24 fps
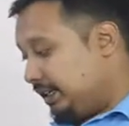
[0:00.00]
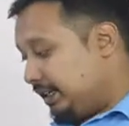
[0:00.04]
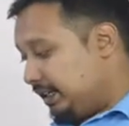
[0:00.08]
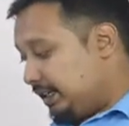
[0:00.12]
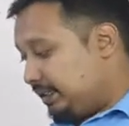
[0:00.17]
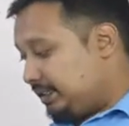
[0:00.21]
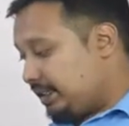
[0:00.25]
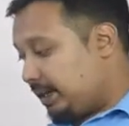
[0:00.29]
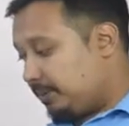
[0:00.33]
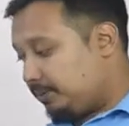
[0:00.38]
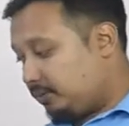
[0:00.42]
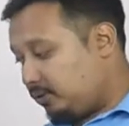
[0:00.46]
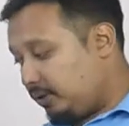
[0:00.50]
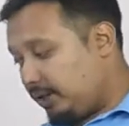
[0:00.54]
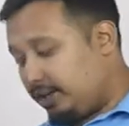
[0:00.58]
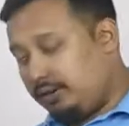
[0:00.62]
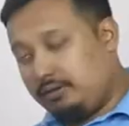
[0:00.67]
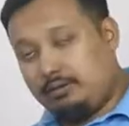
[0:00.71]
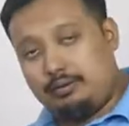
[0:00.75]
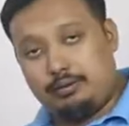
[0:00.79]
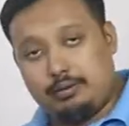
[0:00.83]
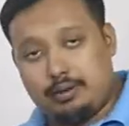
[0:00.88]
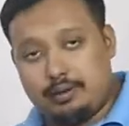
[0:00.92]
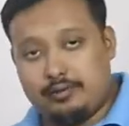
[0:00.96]
It's up to
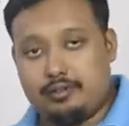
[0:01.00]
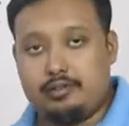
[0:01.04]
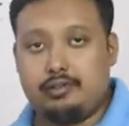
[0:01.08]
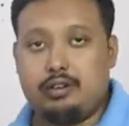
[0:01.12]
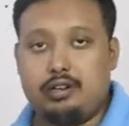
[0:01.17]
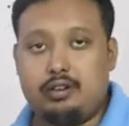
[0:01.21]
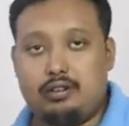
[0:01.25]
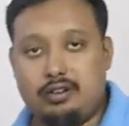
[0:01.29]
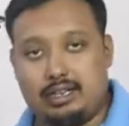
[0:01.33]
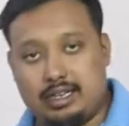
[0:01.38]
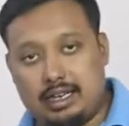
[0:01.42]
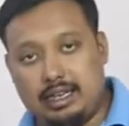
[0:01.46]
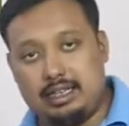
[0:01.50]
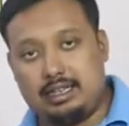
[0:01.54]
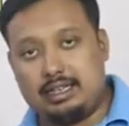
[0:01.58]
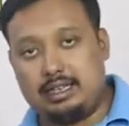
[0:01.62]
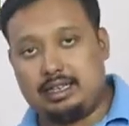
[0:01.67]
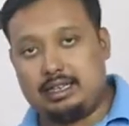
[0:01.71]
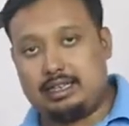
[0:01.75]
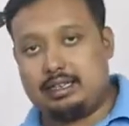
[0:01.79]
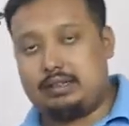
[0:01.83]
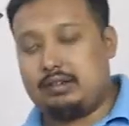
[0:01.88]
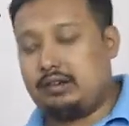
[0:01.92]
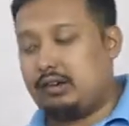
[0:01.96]
you if you want to
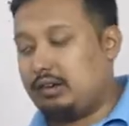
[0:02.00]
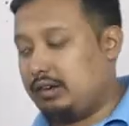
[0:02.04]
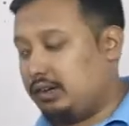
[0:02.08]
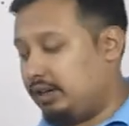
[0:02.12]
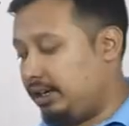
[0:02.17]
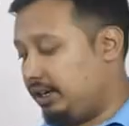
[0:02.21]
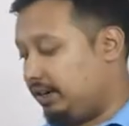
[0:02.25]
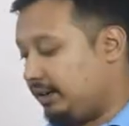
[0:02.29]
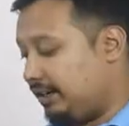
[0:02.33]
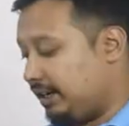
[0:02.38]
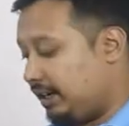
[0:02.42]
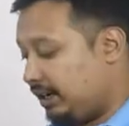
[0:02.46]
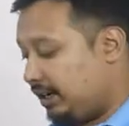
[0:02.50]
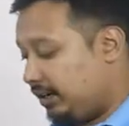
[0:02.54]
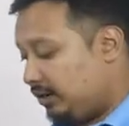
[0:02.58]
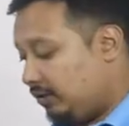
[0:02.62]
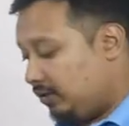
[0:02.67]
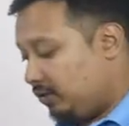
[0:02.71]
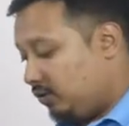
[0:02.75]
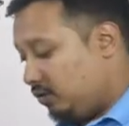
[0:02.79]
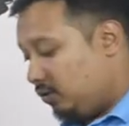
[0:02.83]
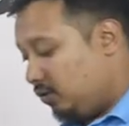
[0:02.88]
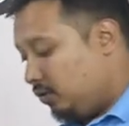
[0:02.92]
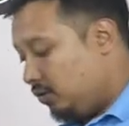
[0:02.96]
cut, or you
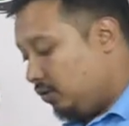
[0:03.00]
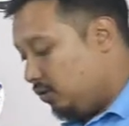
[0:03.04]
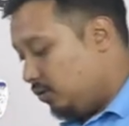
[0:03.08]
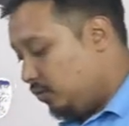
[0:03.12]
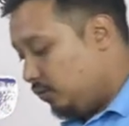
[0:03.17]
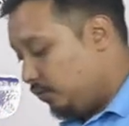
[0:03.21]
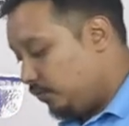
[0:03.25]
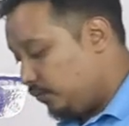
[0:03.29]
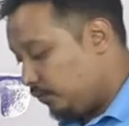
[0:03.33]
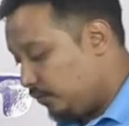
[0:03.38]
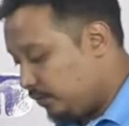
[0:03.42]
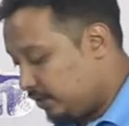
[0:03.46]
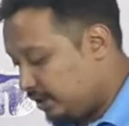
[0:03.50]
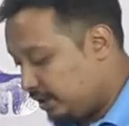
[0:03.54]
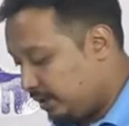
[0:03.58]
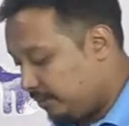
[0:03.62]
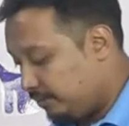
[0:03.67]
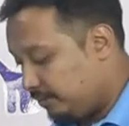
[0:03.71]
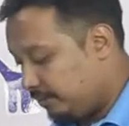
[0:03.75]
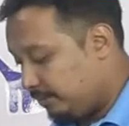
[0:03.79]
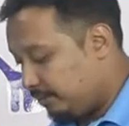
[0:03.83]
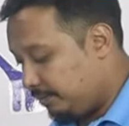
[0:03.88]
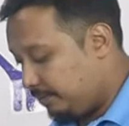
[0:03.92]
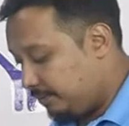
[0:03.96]
can do
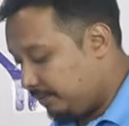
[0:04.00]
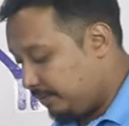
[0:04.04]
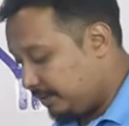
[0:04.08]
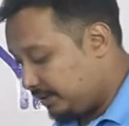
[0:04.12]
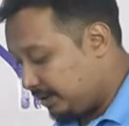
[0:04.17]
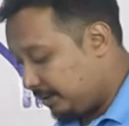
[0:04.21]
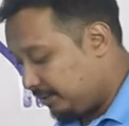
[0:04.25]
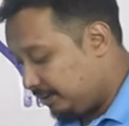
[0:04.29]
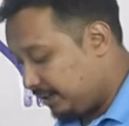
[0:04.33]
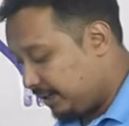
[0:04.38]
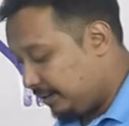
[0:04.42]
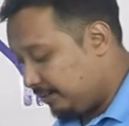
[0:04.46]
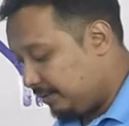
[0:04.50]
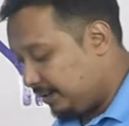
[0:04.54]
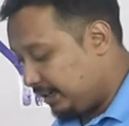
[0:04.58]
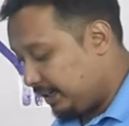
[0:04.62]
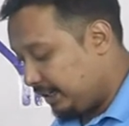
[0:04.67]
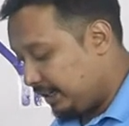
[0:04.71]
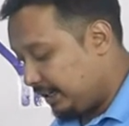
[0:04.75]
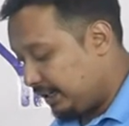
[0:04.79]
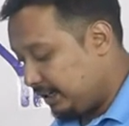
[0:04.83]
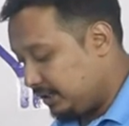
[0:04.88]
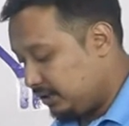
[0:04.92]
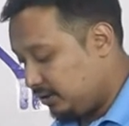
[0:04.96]
sometime
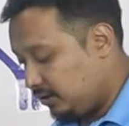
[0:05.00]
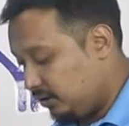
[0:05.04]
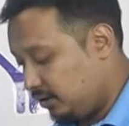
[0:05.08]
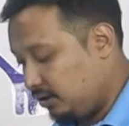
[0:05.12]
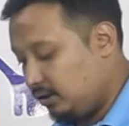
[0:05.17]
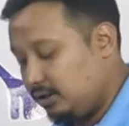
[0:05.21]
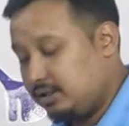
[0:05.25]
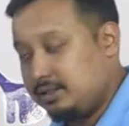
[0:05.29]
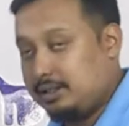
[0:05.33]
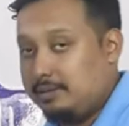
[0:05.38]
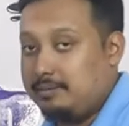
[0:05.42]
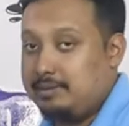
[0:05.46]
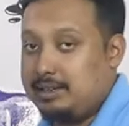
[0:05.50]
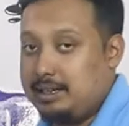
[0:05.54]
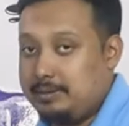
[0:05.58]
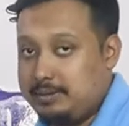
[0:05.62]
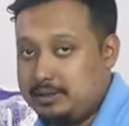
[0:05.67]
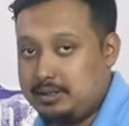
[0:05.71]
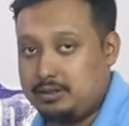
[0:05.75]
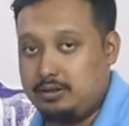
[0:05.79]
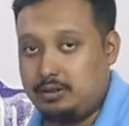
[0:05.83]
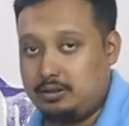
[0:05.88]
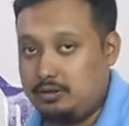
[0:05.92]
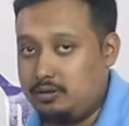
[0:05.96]
cutting is good, sometime
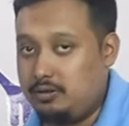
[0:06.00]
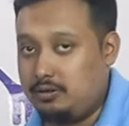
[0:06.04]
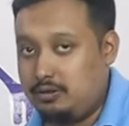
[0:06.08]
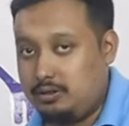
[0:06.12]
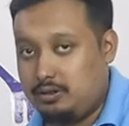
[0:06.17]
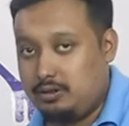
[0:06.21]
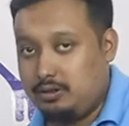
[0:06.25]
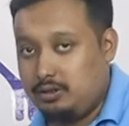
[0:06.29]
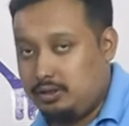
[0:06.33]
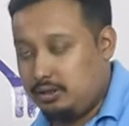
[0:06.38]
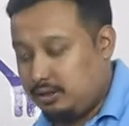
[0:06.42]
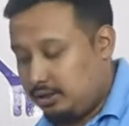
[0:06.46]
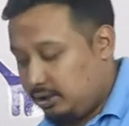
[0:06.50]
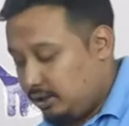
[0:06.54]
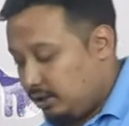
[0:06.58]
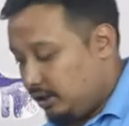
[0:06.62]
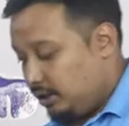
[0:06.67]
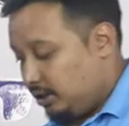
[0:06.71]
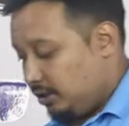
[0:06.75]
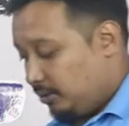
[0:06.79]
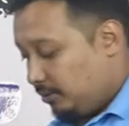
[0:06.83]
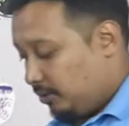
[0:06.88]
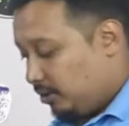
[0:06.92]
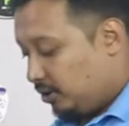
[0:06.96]
is not good,
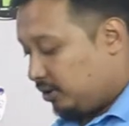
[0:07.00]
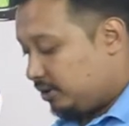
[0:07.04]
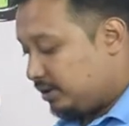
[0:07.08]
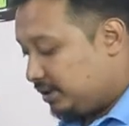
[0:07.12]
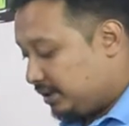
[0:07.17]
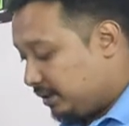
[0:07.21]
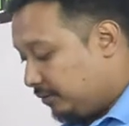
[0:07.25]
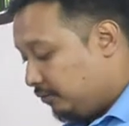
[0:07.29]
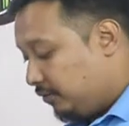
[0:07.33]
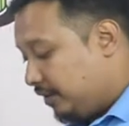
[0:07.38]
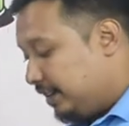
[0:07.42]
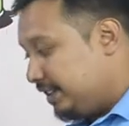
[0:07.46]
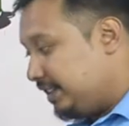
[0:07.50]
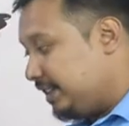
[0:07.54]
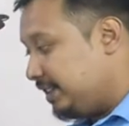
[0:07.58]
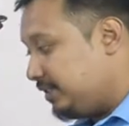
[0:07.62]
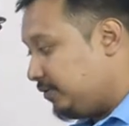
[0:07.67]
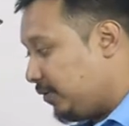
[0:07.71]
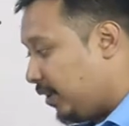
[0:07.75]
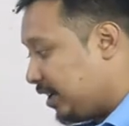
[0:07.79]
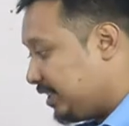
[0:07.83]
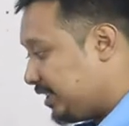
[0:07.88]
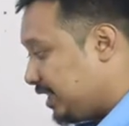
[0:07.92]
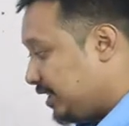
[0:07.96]
because some
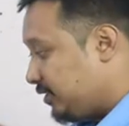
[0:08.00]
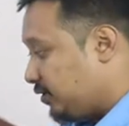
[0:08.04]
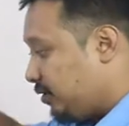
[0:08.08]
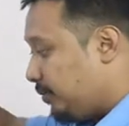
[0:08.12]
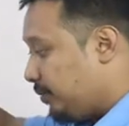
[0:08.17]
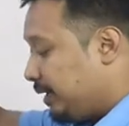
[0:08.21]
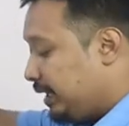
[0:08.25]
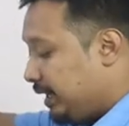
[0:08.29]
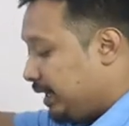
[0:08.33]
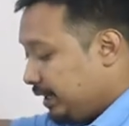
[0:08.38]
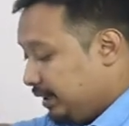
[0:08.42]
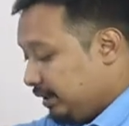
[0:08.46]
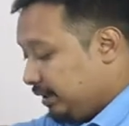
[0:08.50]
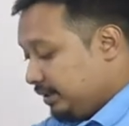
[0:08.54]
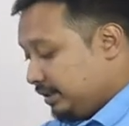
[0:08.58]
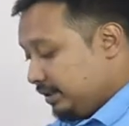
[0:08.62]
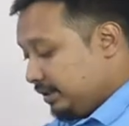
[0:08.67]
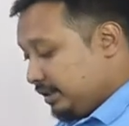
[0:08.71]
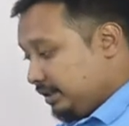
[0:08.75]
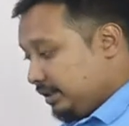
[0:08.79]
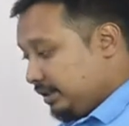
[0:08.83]
wastage will be there.